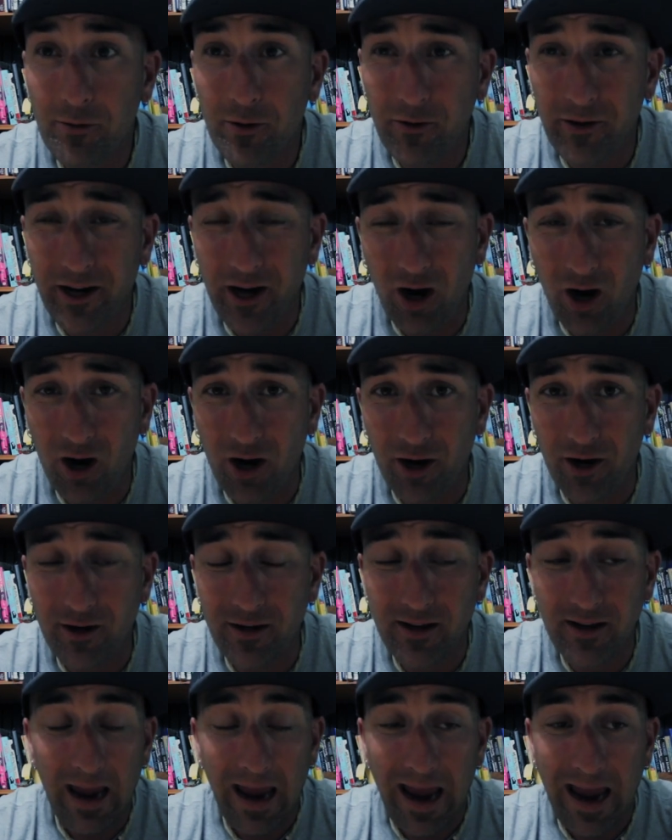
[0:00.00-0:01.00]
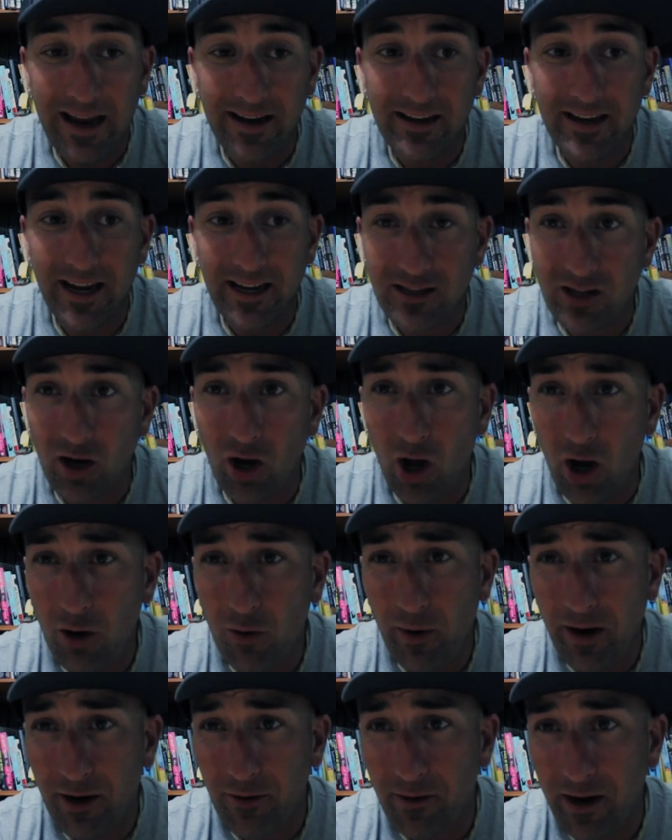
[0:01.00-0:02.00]
really hard and take the
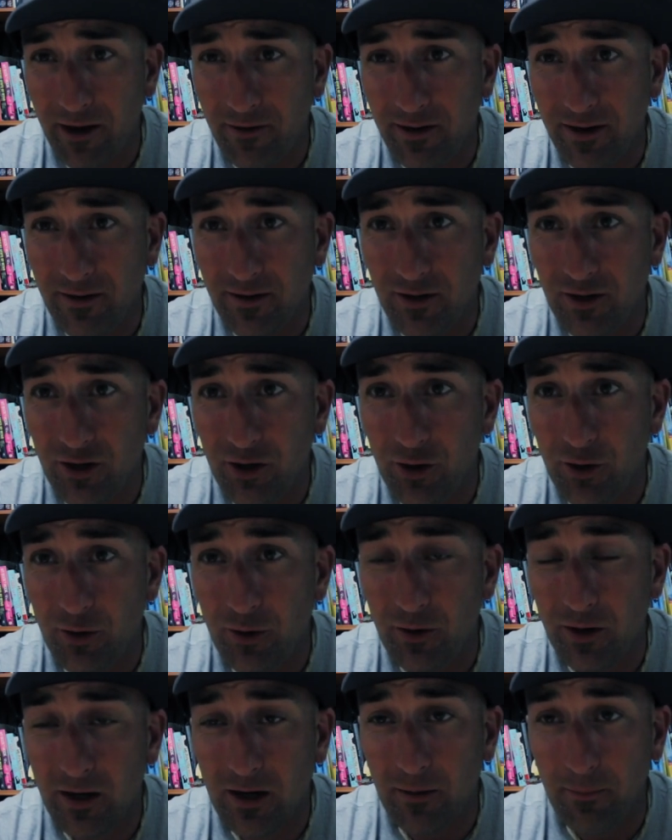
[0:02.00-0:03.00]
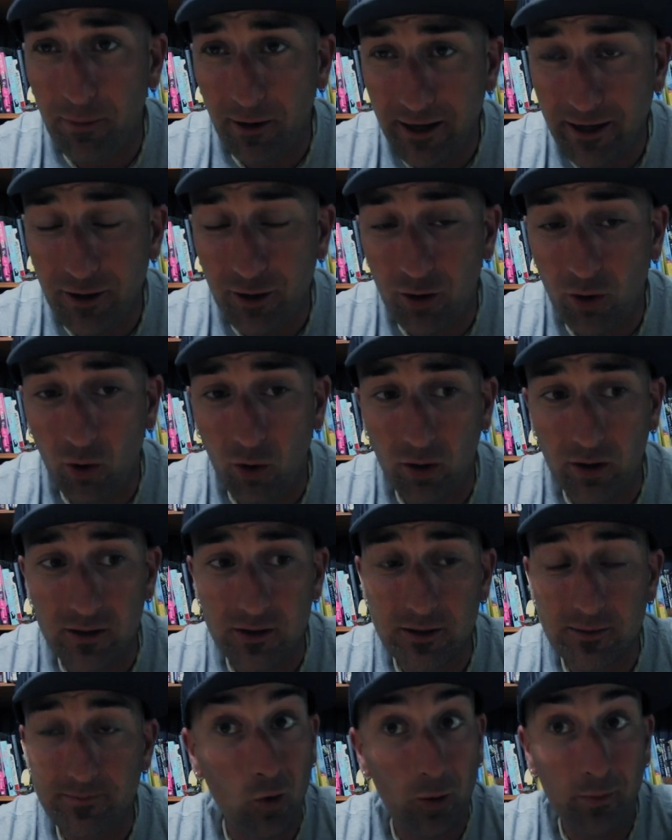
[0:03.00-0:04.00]
long way around to complete your
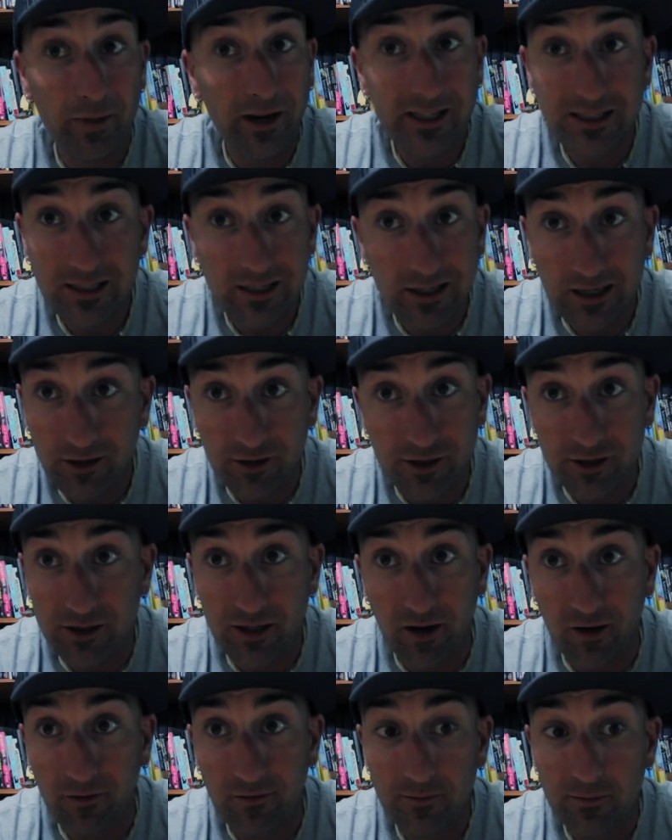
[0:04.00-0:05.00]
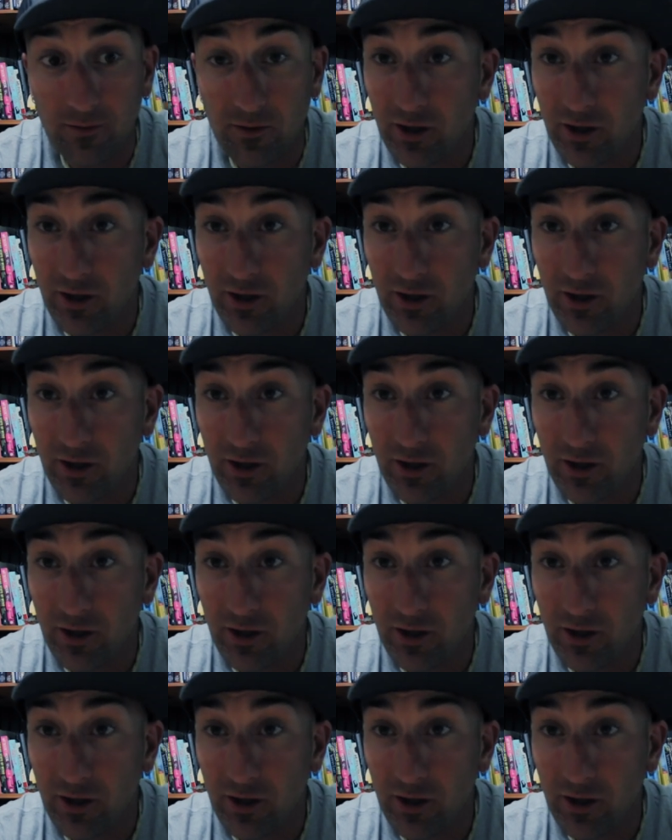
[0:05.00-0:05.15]
goals, or basically kill yourself.